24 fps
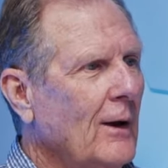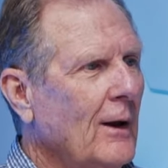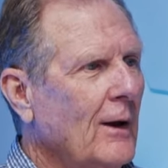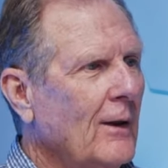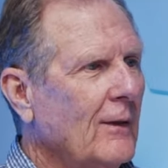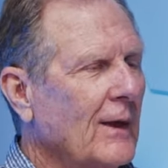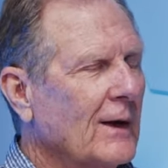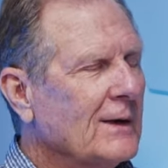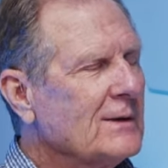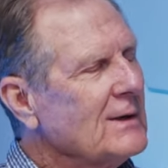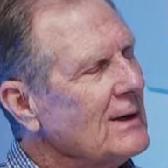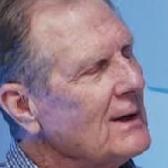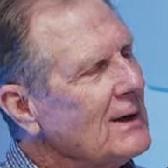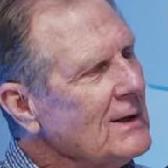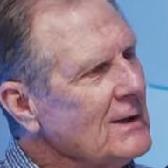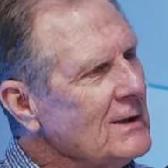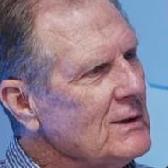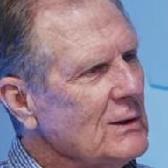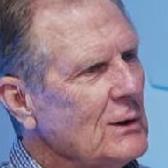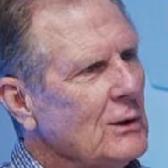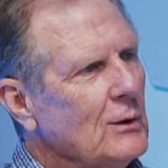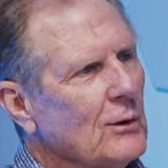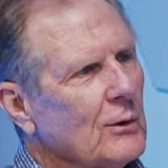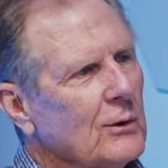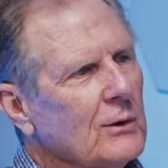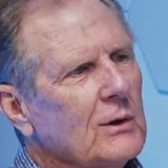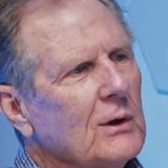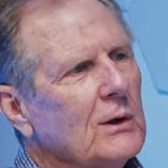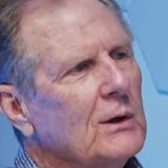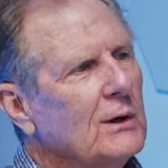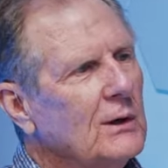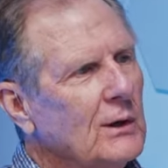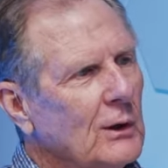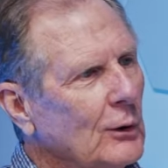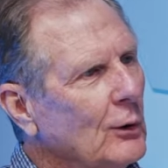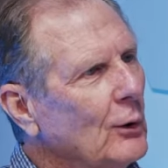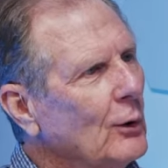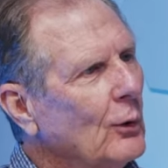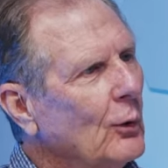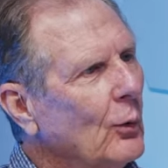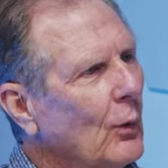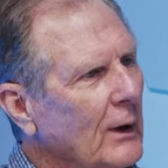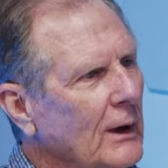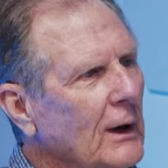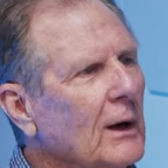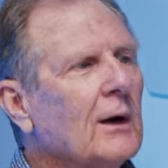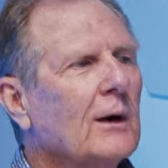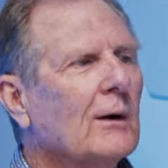That's easier to do
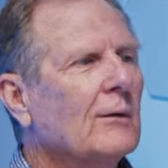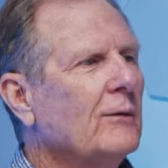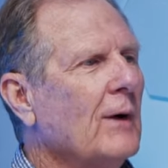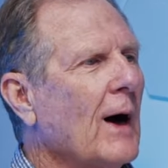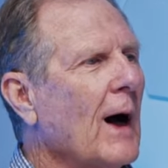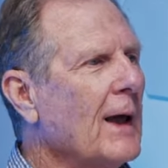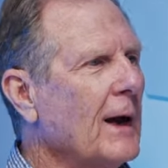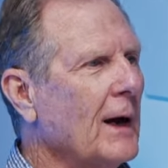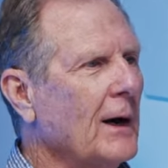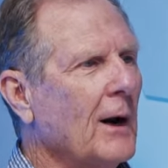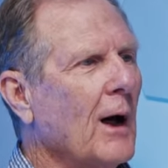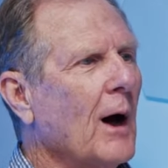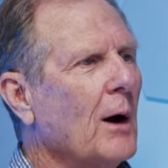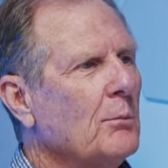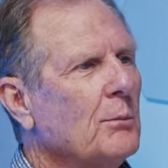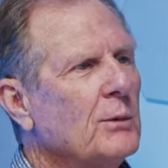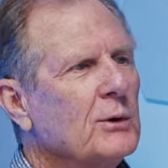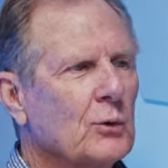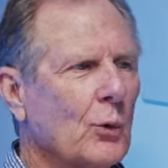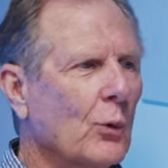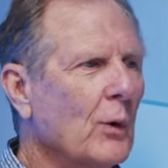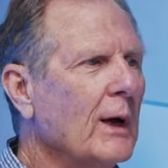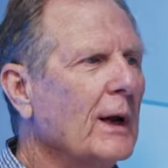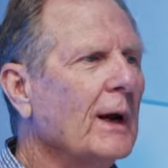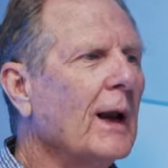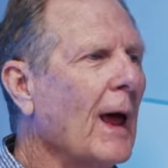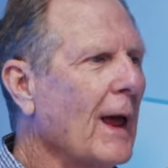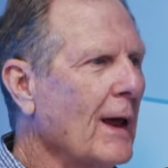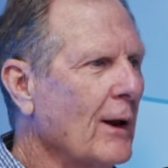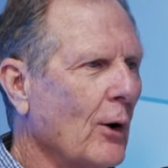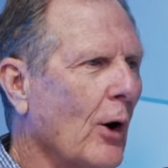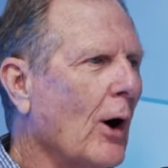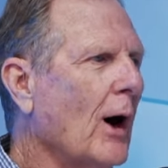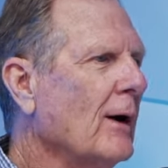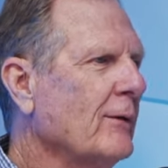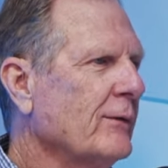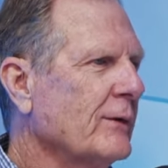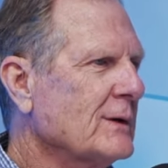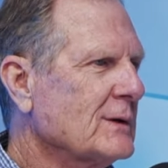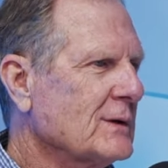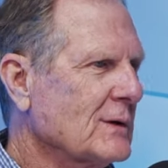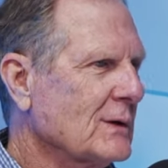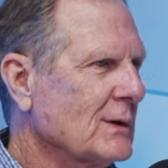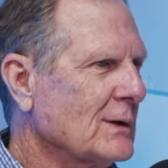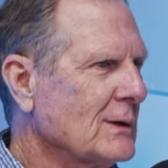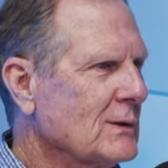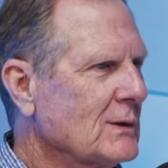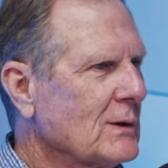when you divide it up between 8
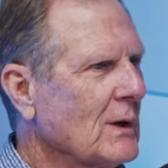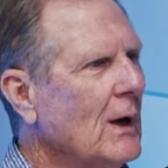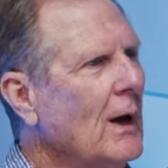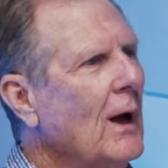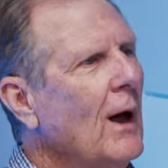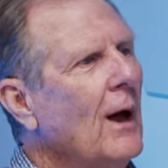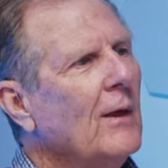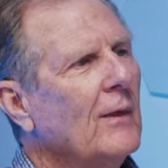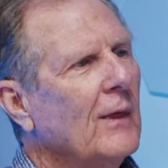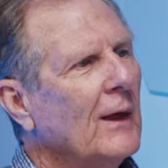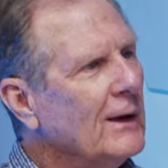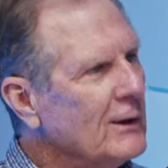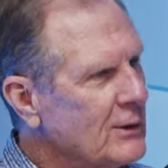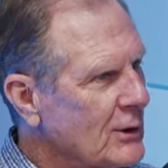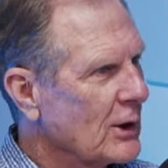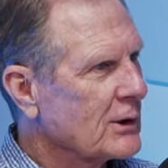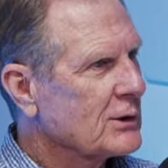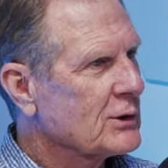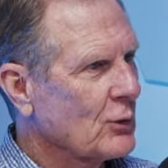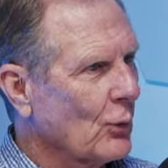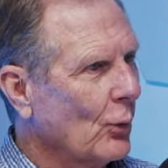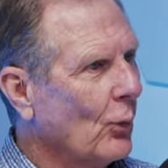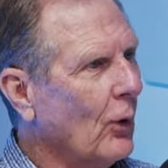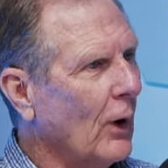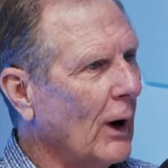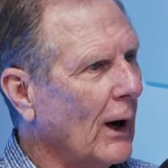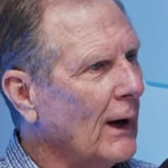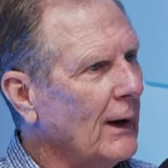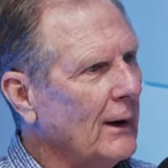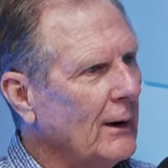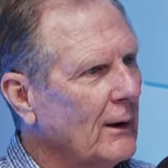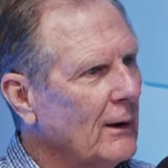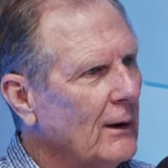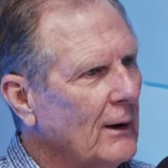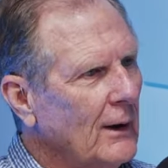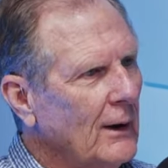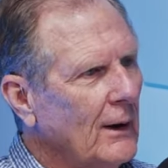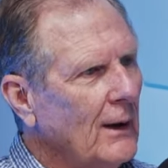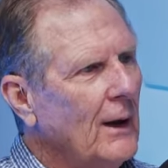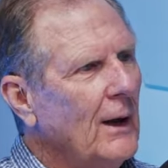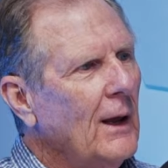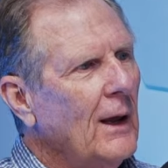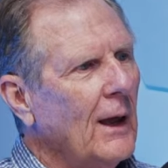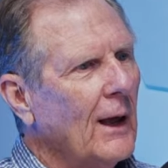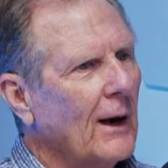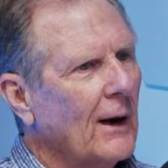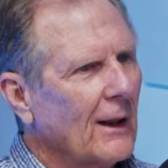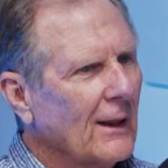offices than just one. Right.
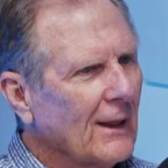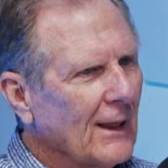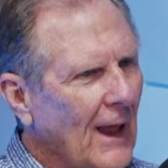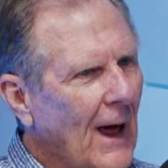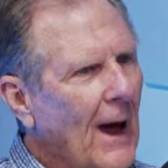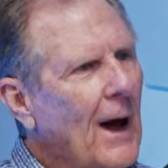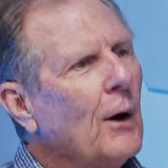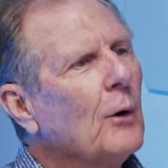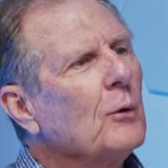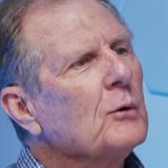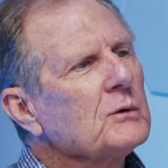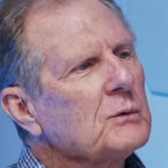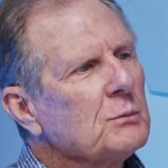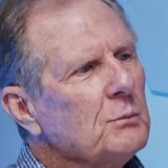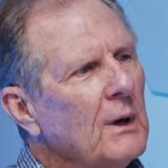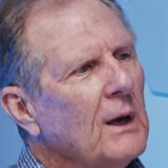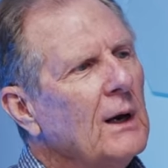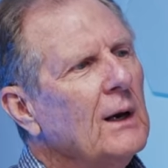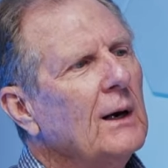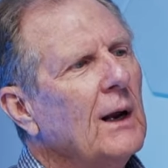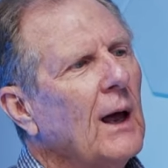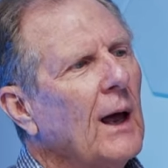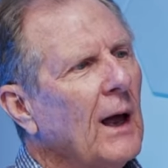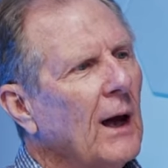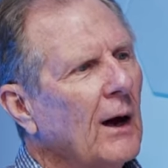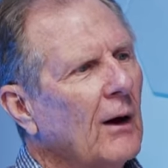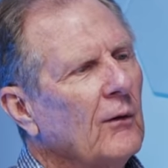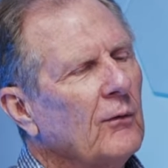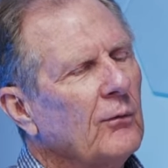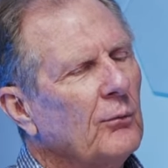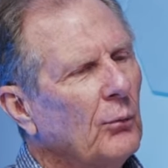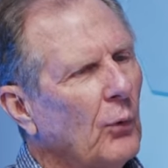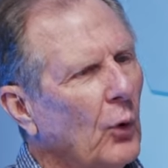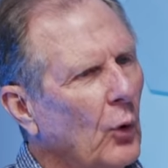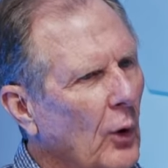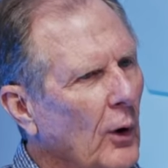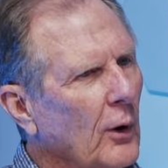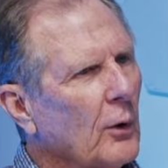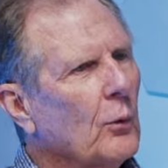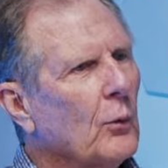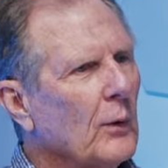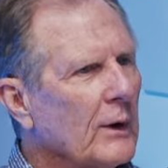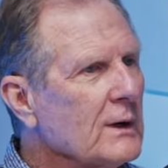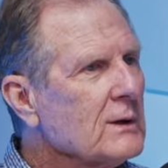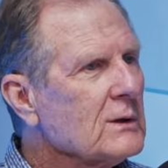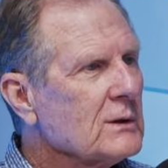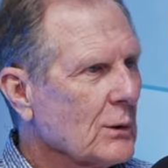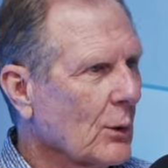It allows me to have more
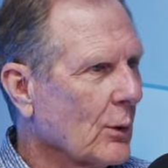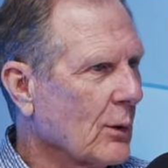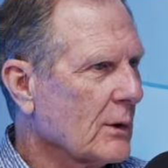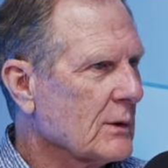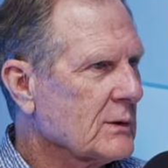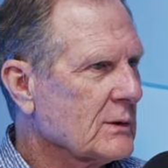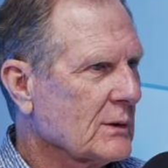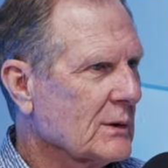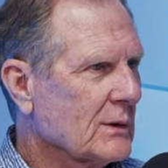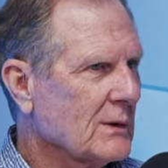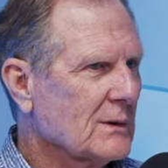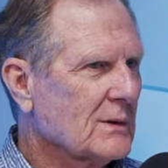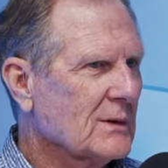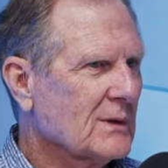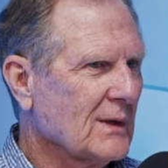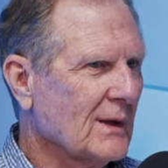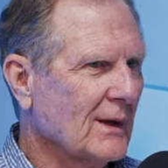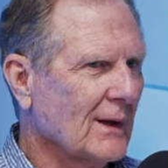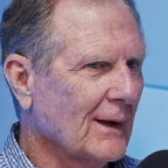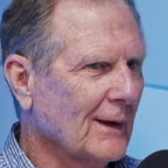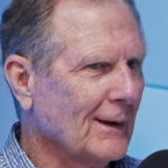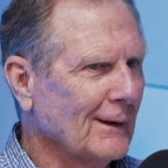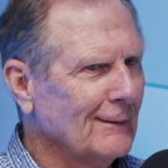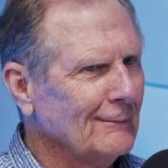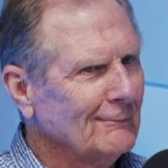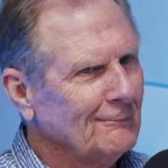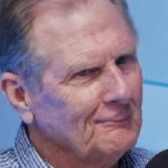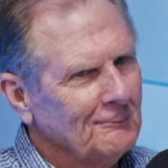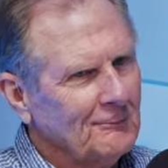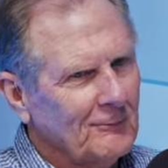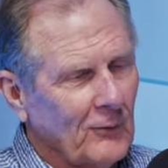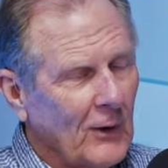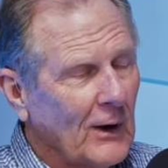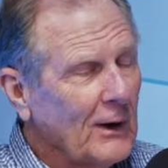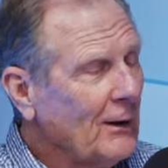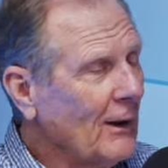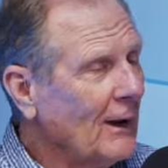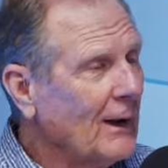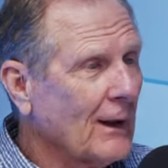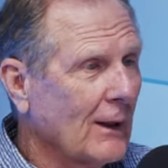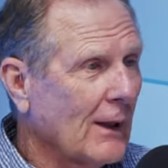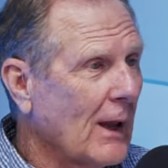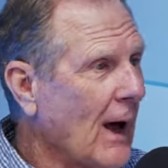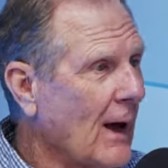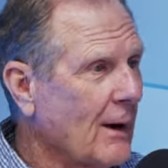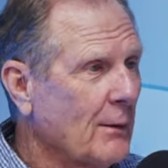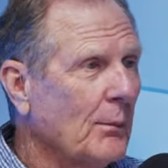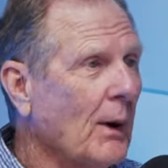resources than, frankly, a
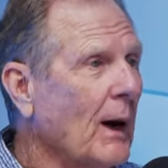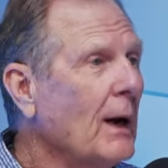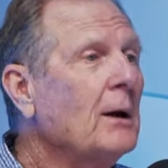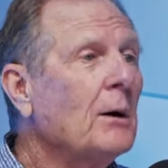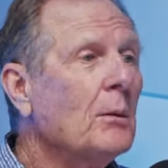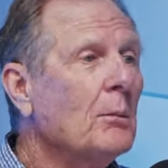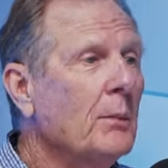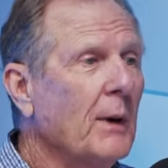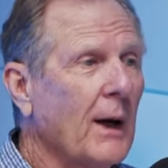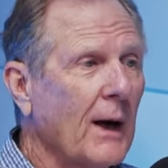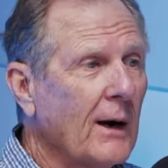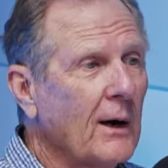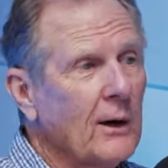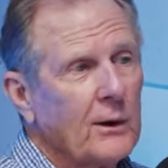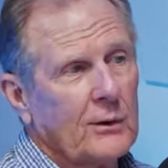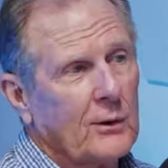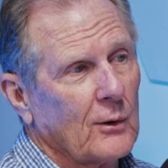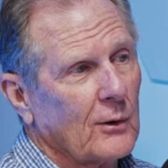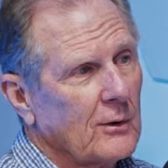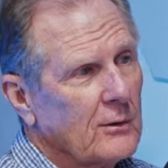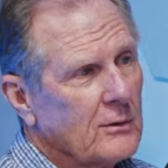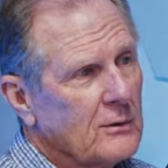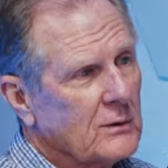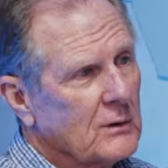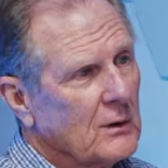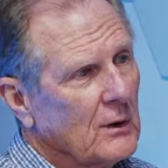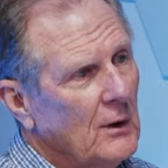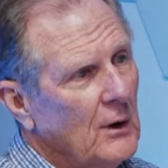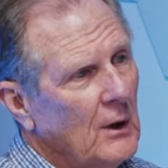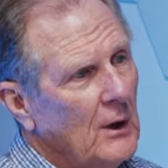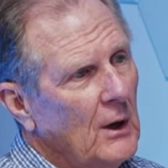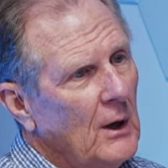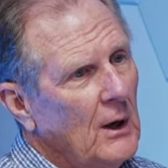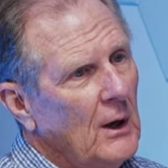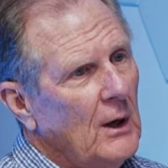lot of my competitors. Mm.